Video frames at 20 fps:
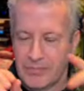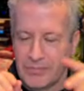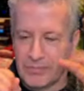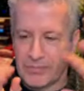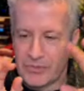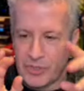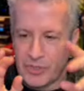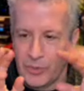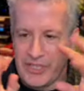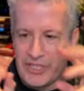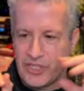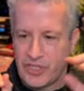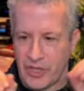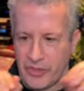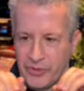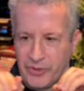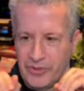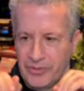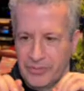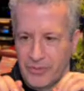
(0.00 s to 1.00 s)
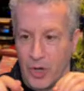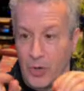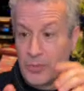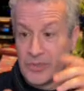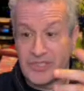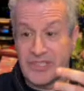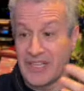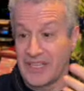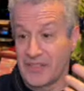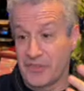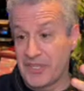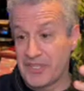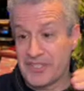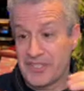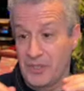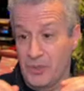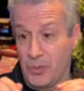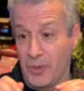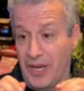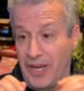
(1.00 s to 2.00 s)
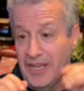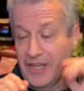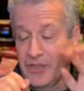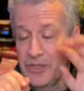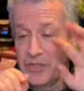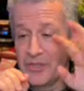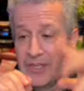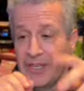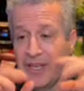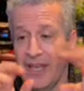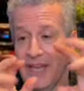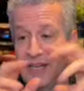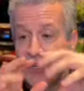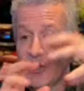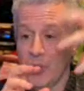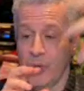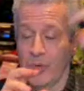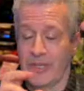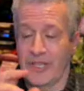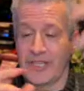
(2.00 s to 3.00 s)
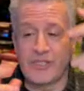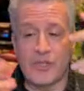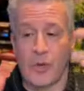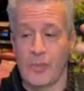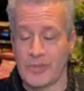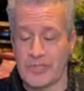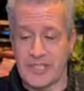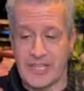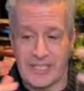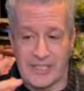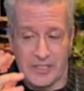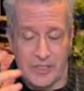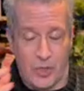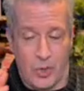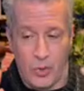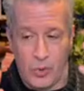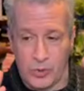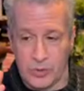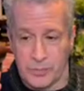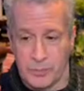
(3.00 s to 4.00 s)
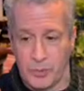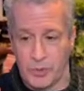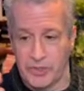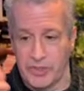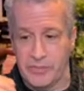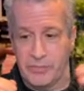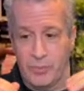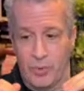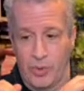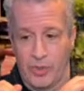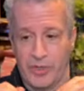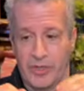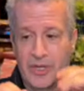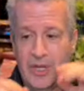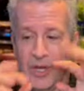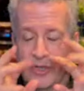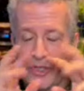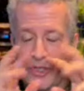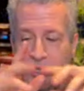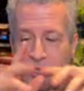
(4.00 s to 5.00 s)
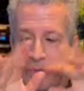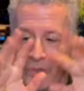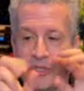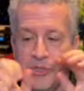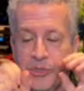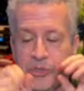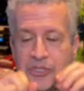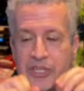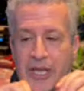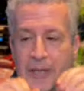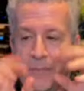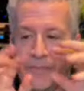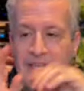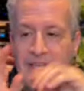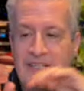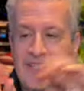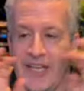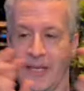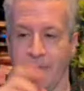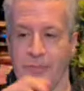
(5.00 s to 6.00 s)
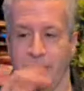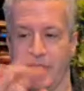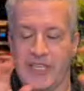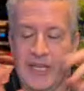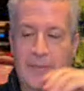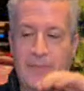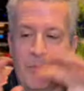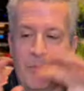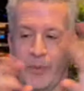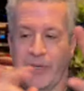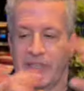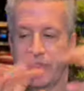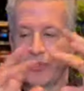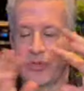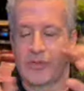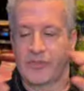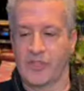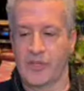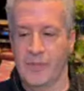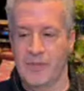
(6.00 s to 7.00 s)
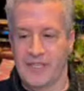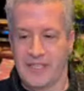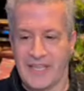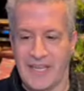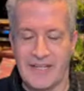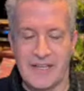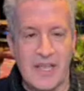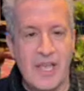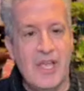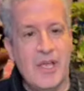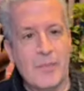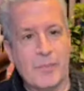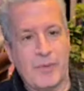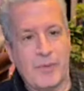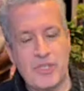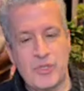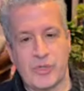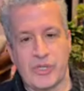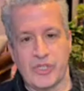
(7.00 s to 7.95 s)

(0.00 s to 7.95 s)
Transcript: to each other almost like this in a way. It's almost like an old bulletin board. You type, they type, we type, we sort of communicate, but you can